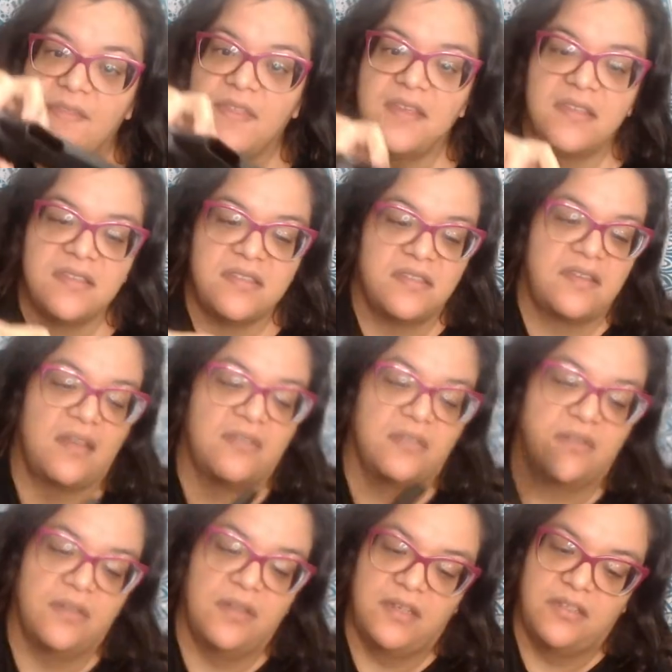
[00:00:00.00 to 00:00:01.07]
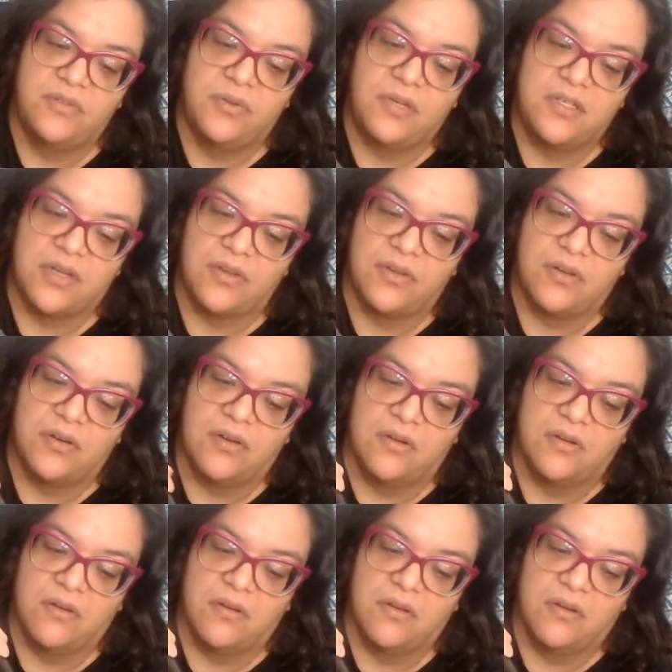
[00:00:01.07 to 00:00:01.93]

these nestle into each other